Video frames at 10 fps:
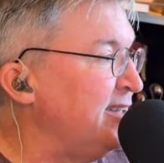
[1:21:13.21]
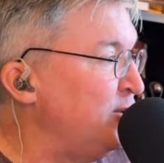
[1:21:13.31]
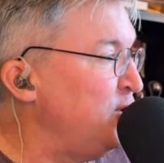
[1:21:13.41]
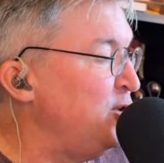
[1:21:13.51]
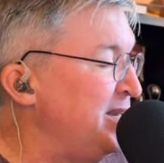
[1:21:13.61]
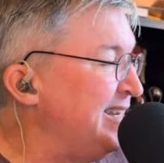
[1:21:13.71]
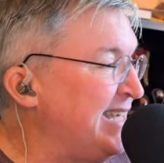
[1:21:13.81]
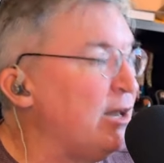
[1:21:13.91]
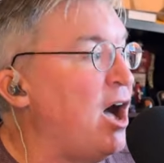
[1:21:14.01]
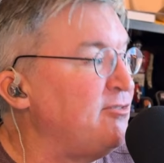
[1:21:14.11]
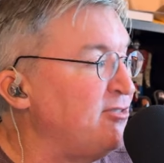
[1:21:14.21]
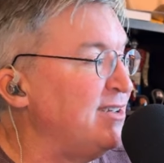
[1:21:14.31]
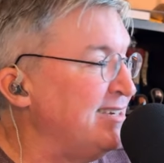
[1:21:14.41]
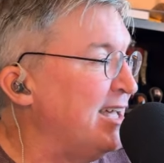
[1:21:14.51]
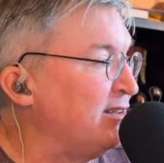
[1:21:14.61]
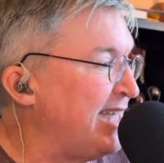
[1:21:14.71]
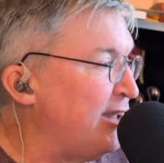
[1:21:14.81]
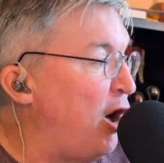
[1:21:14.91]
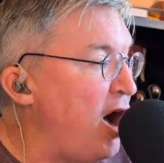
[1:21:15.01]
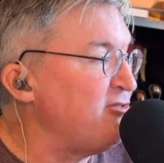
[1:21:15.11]
You you need to get off of Intel.
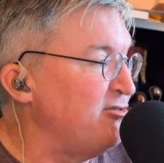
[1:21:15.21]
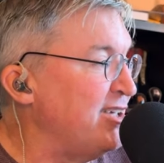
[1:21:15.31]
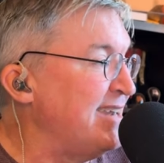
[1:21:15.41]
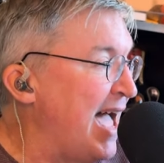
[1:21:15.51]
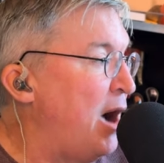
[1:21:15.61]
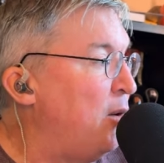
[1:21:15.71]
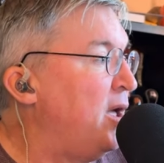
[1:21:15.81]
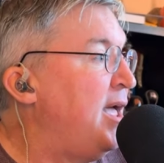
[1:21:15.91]
Get off of it now.